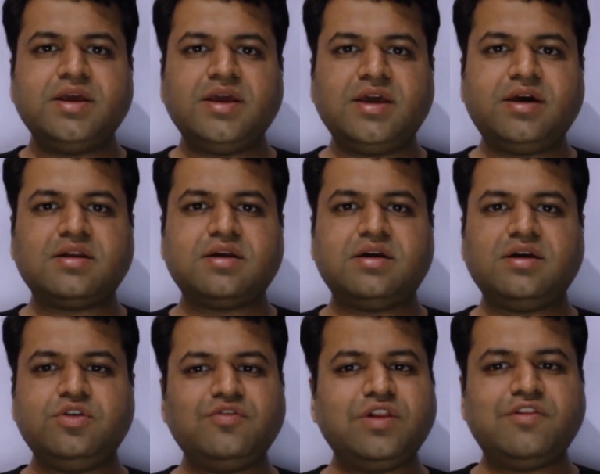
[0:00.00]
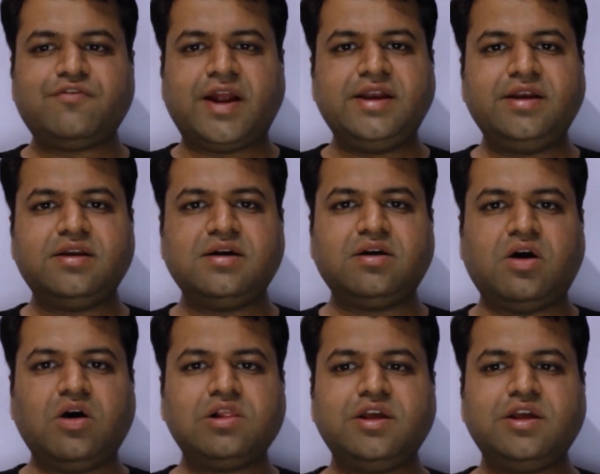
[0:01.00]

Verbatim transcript: Here uh, you will find uh, all